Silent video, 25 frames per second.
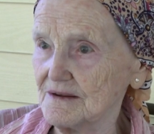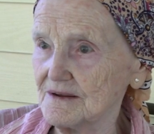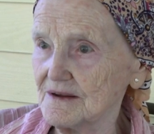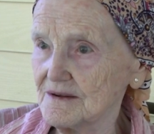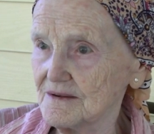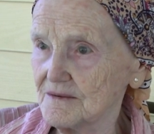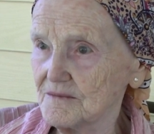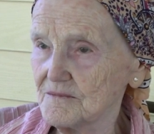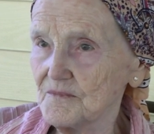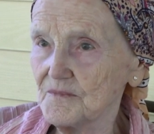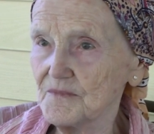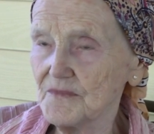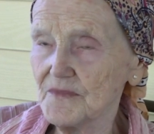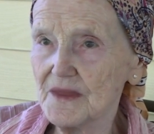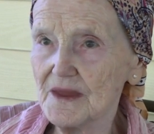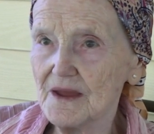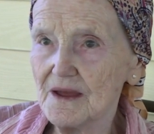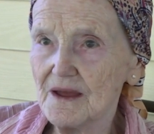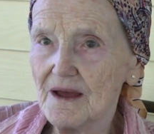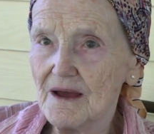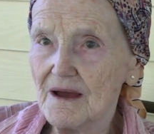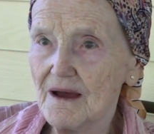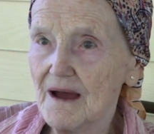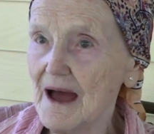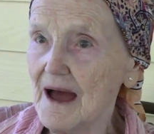
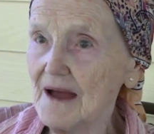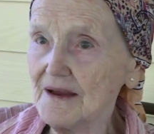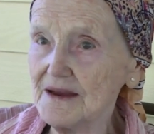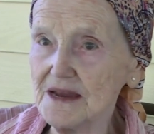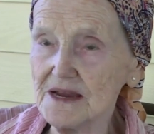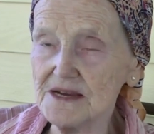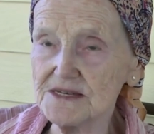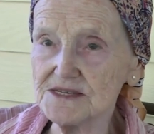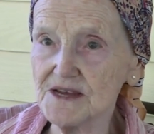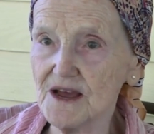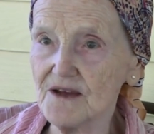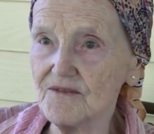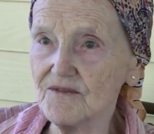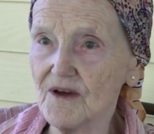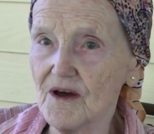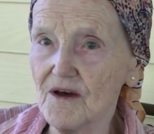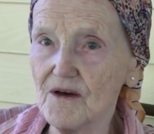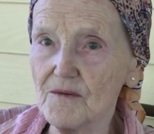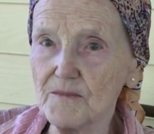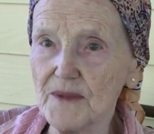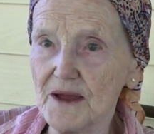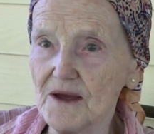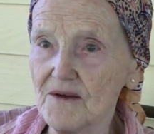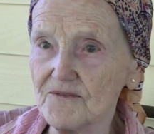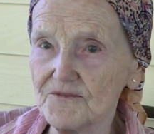86 year old Faye
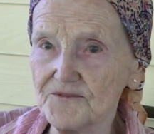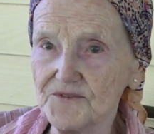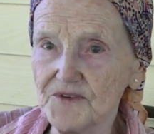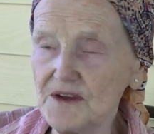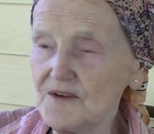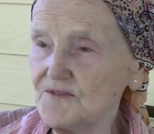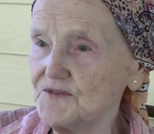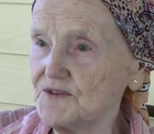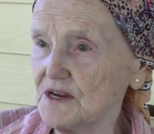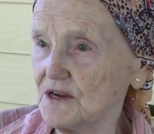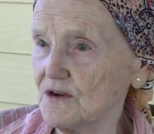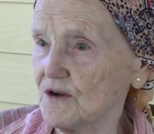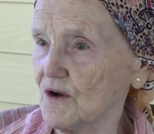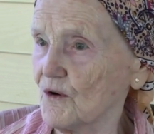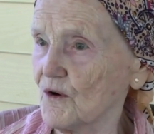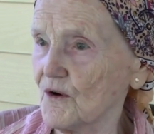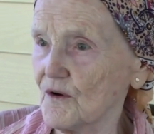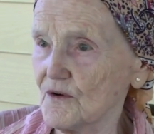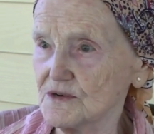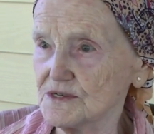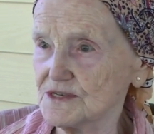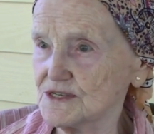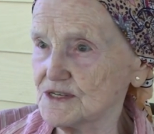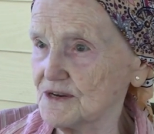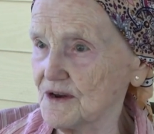Cline has faced
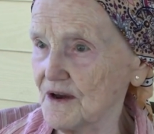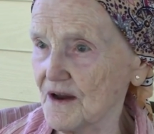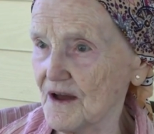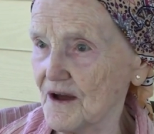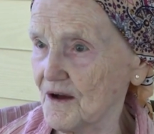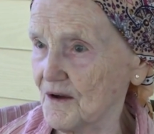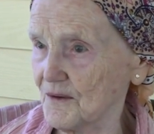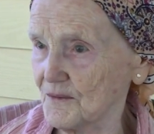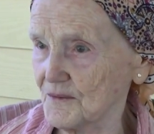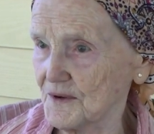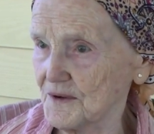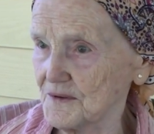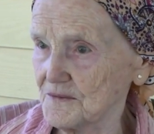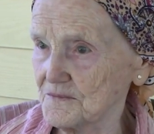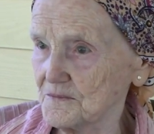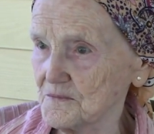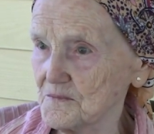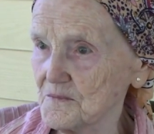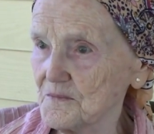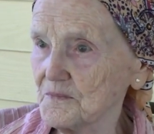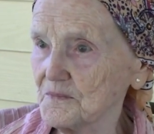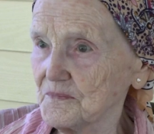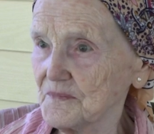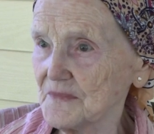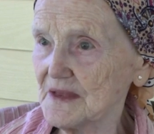many obstacles
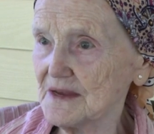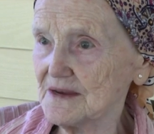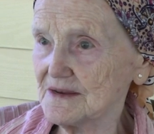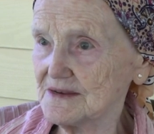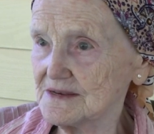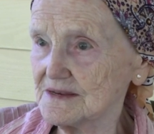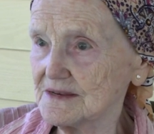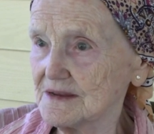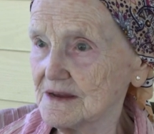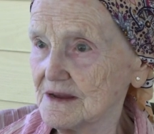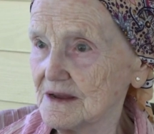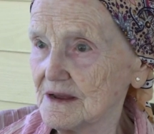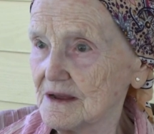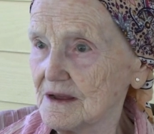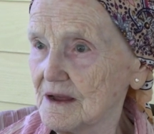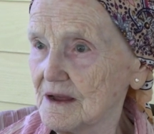in her life.